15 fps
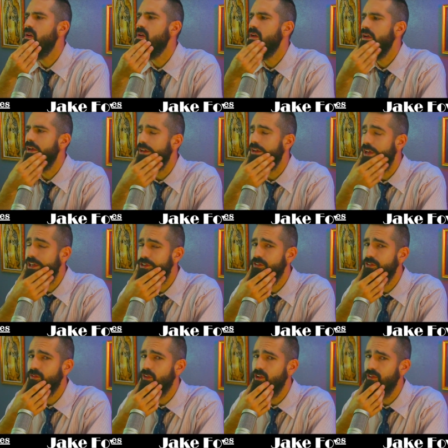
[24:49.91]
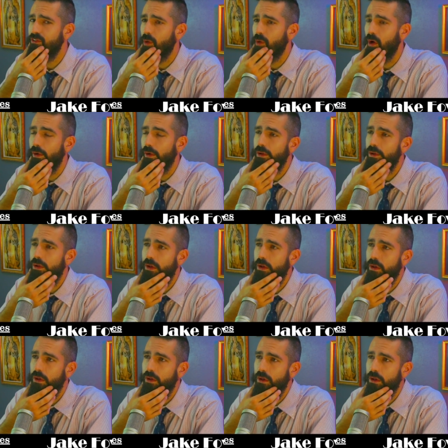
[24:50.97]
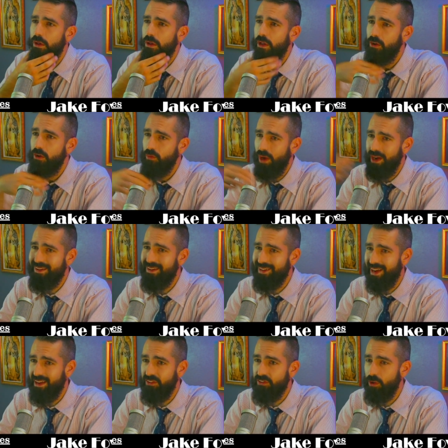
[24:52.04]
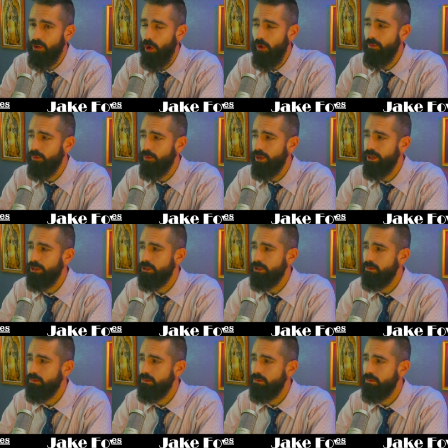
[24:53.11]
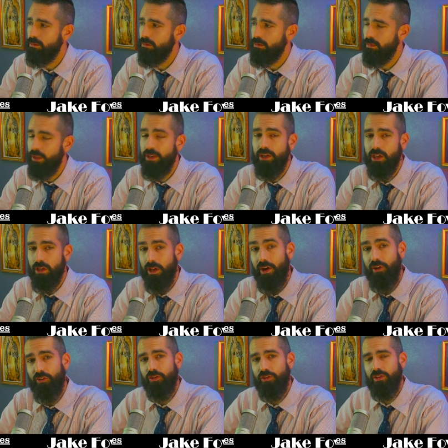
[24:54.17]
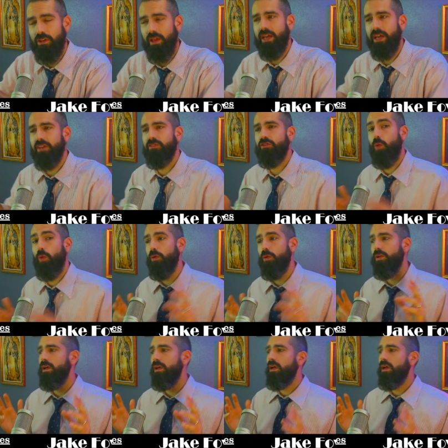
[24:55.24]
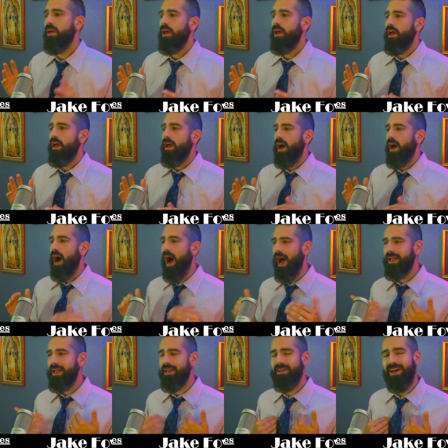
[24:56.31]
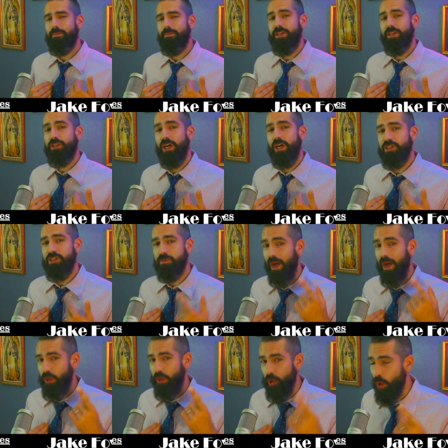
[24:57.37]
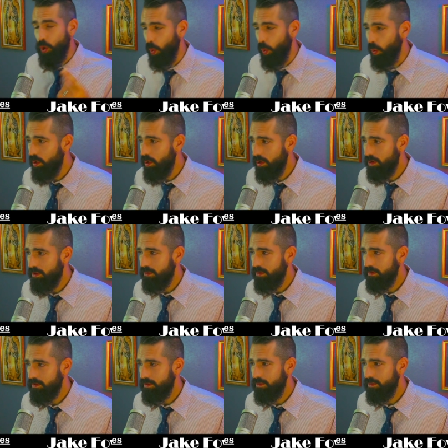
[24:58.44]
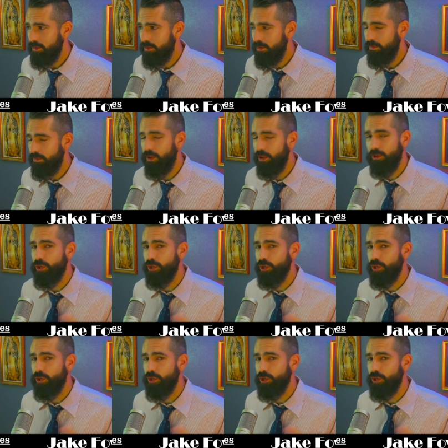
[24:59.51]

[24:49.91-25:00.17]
Ignatius, for his part, he recognized the overreach. He declares to the legates, quote, I cannot be judged by you because you